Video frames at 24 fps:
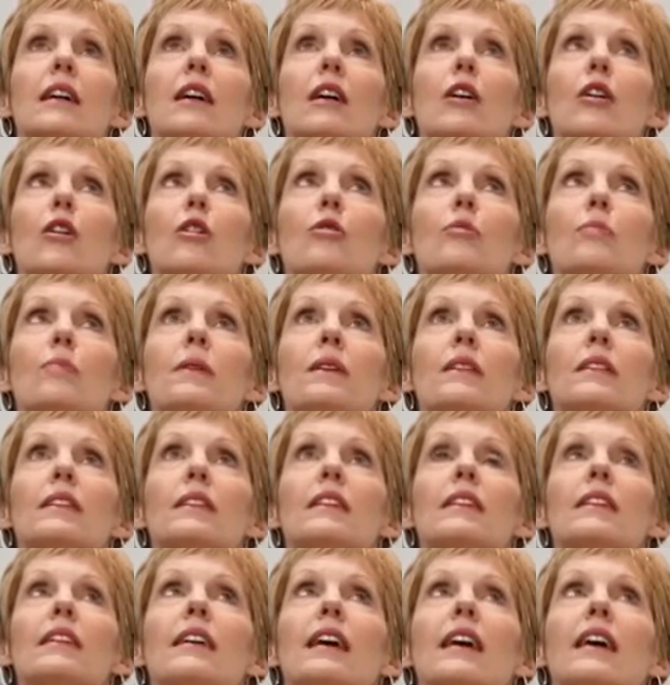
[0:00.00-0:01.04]
open the
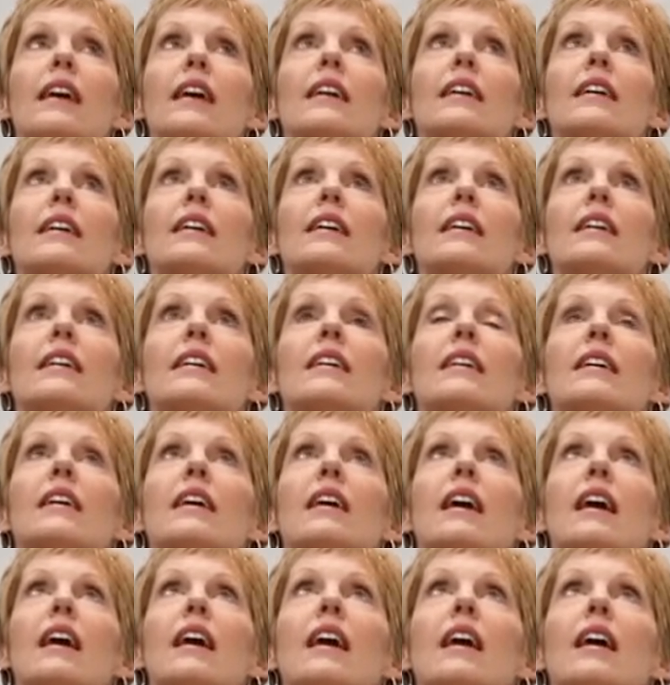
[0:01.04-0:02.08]
neck
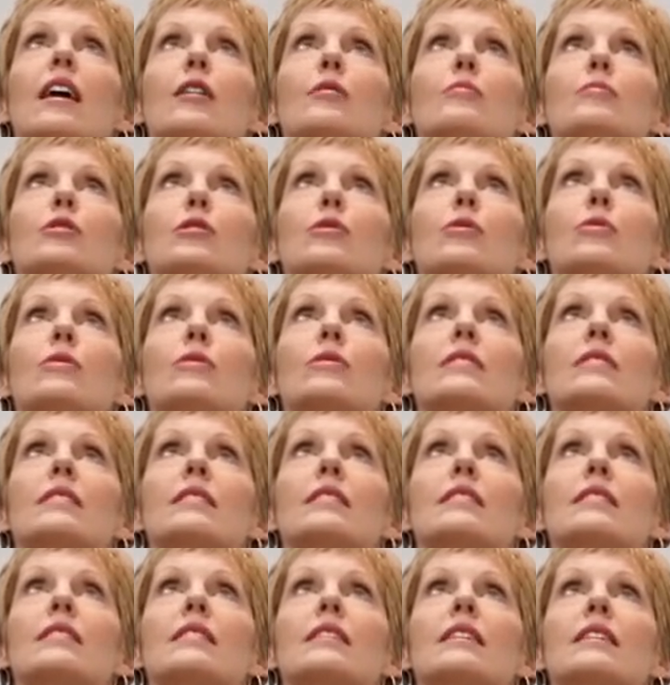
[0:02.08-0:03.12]
up towards the
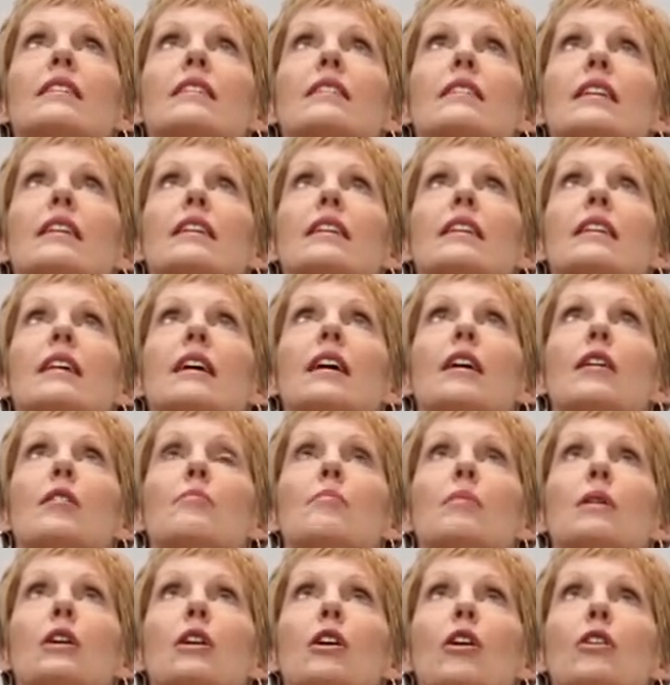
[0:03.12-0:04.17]
ceiling,
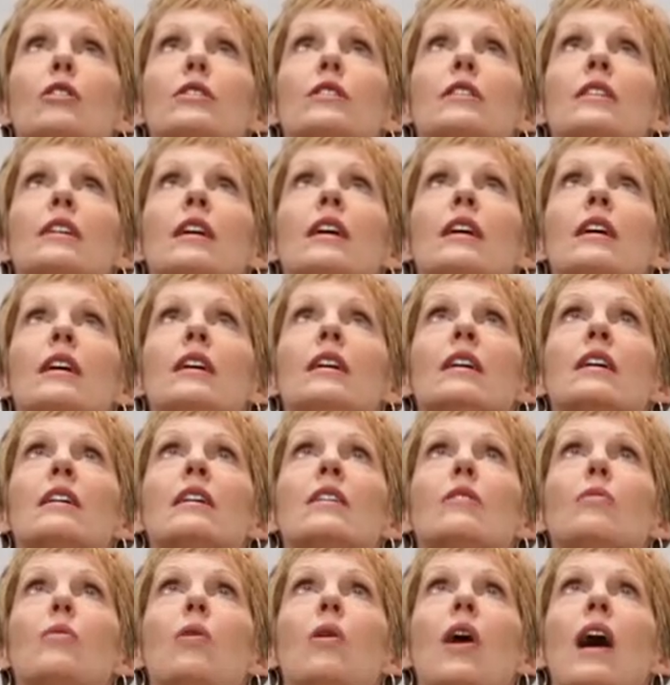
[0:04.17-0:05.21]
but our tongue
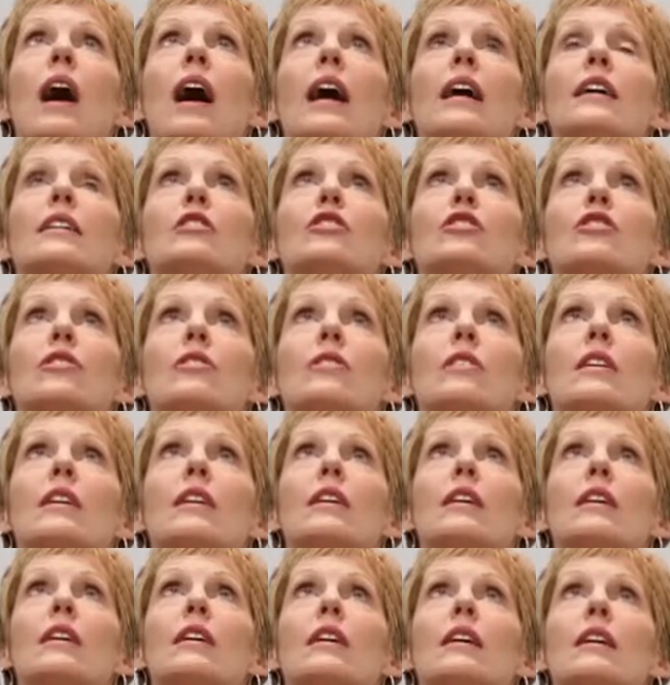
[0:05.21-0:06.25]
will
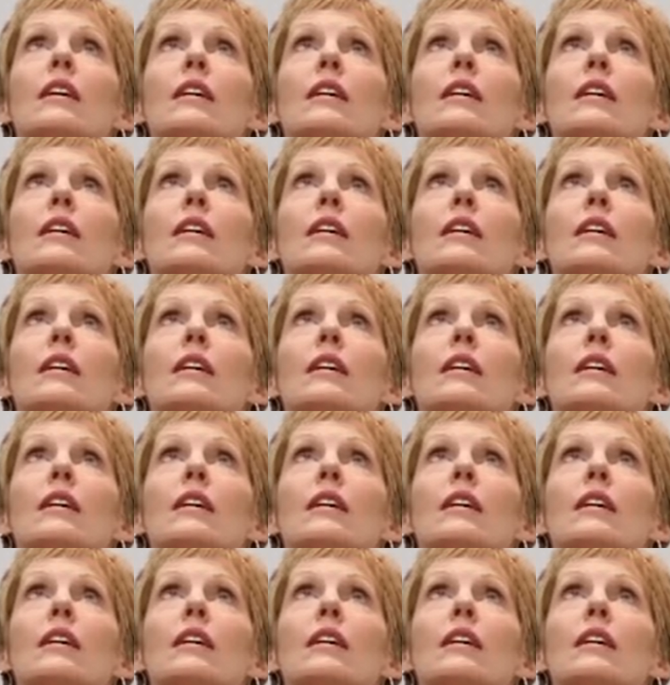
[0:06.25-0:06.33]
actually